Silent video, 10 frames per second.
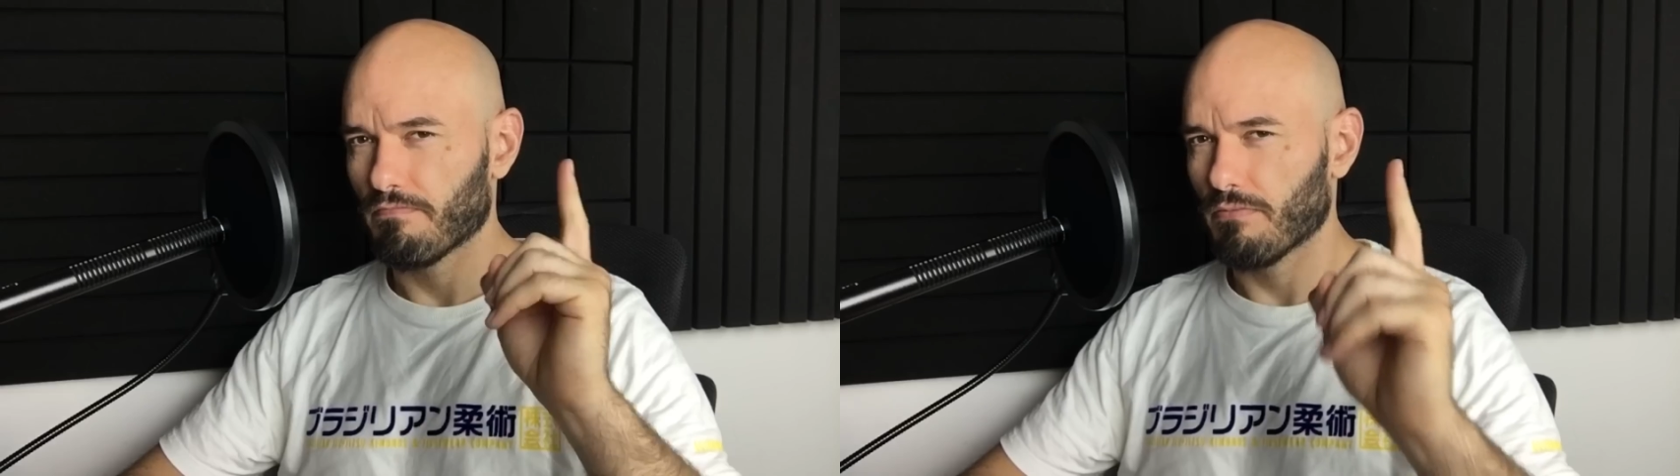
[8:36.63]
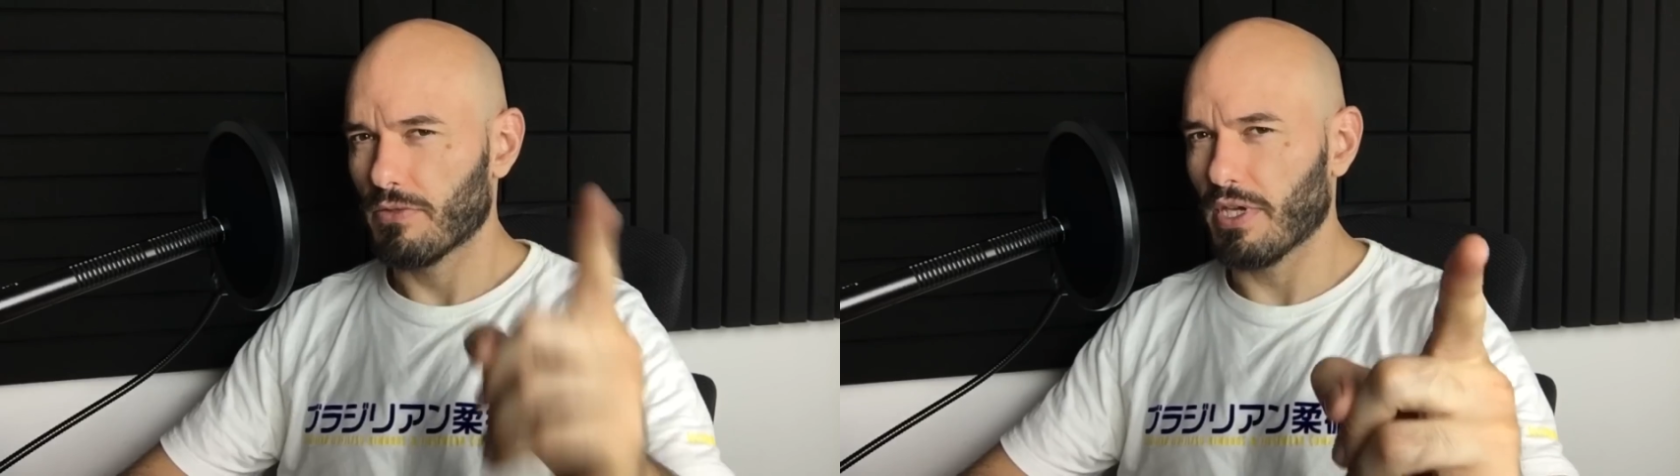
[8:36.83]

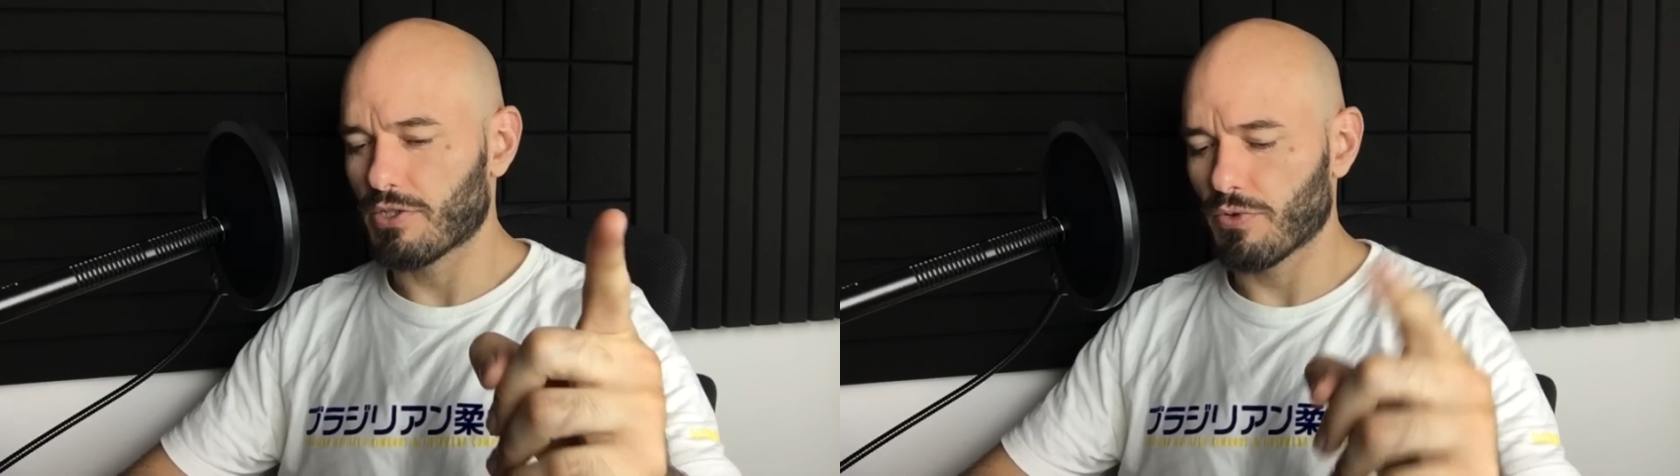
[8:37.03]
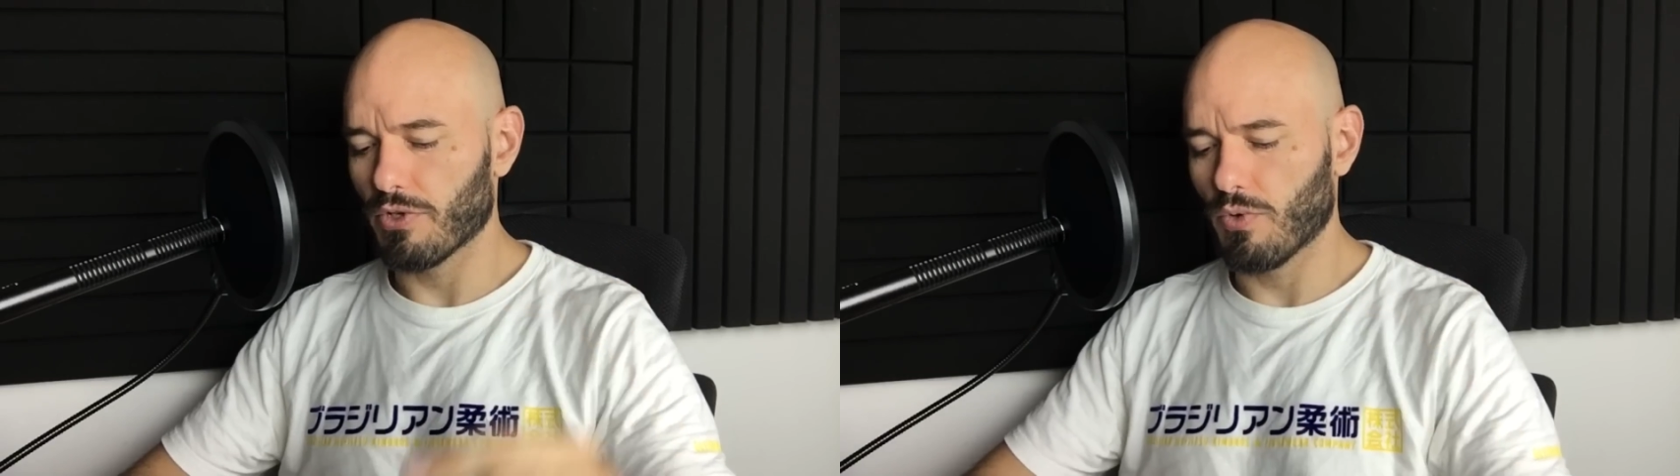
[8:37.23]
Thanks
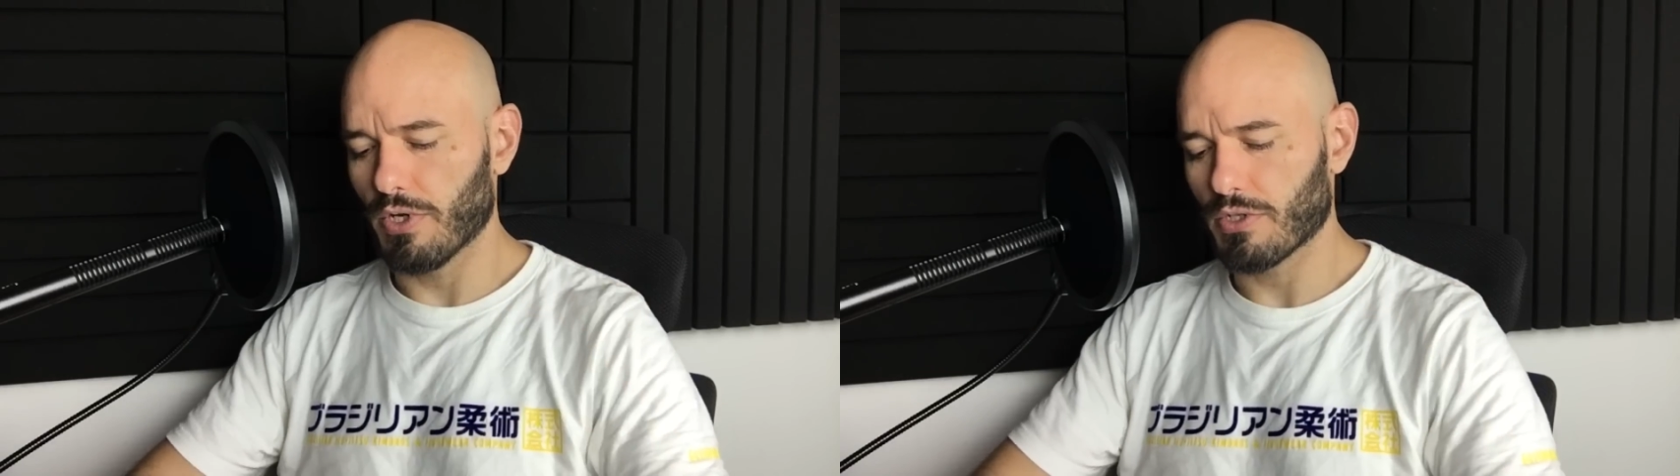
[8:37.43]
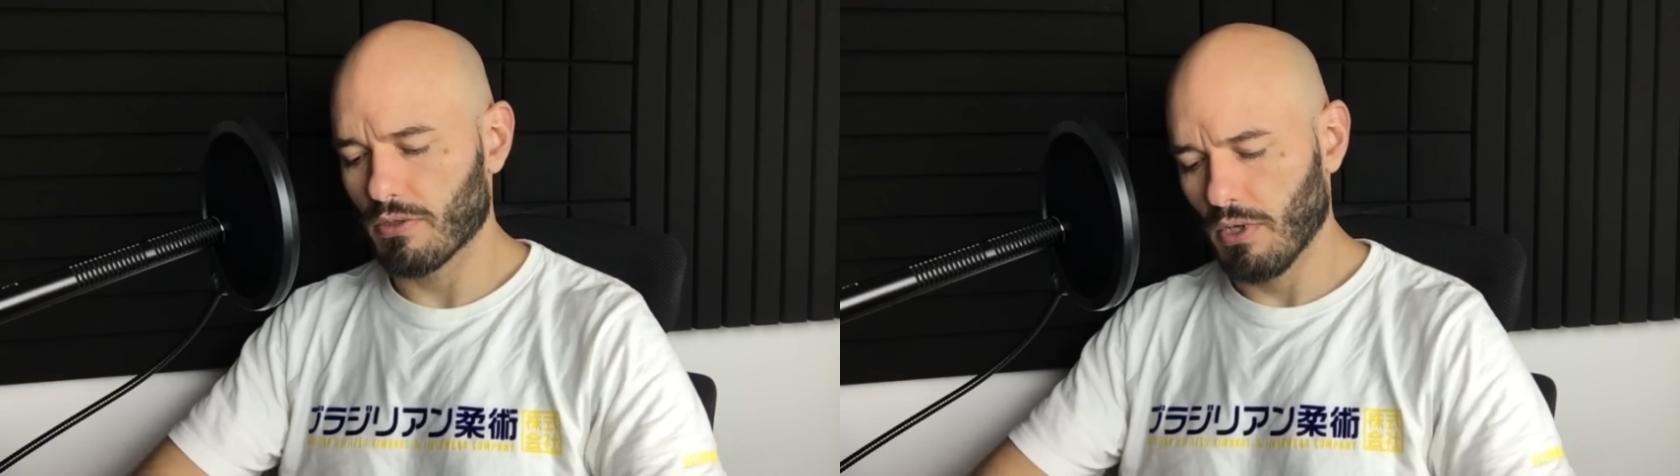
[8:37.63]
for your
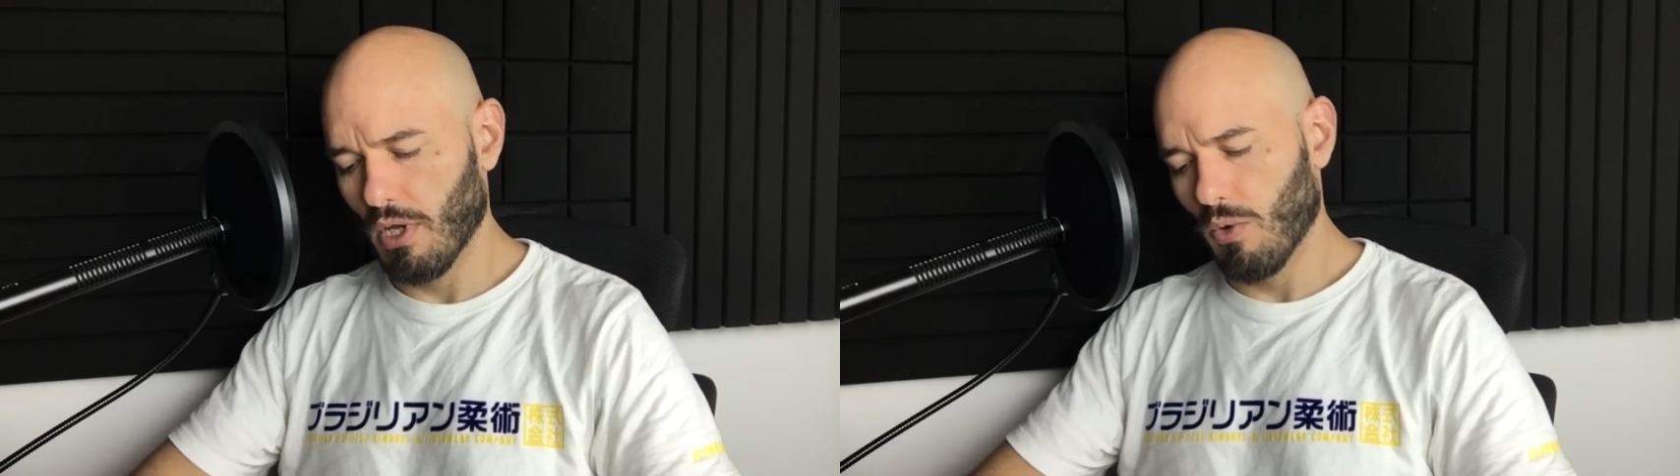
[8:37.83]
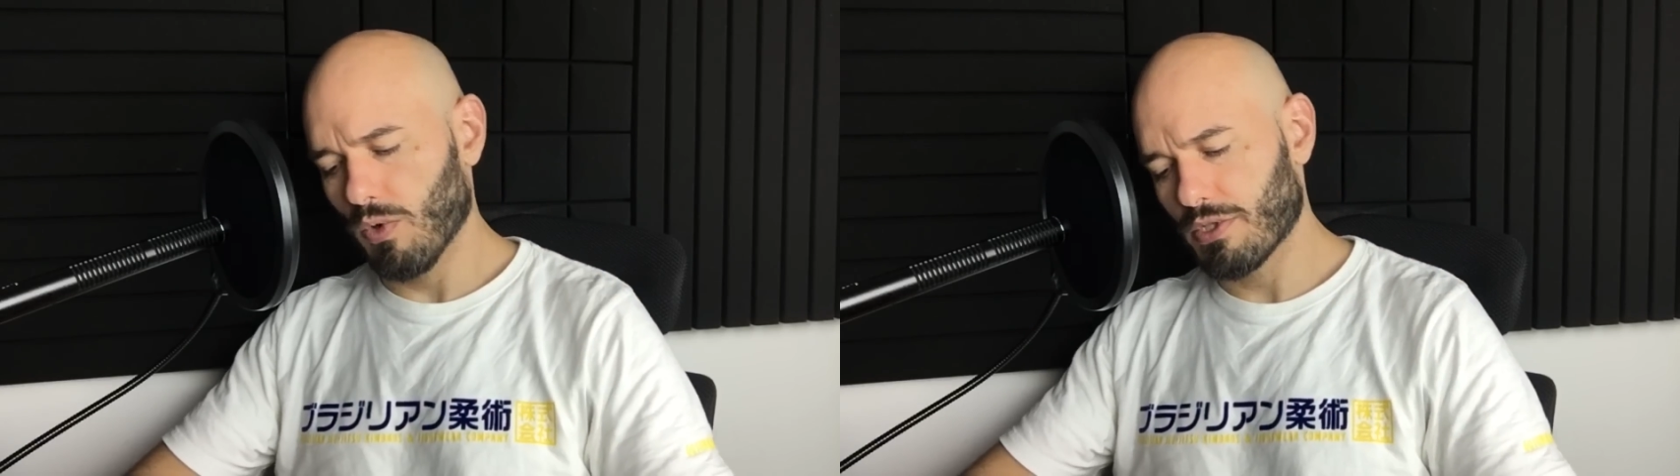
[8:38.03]
question. Once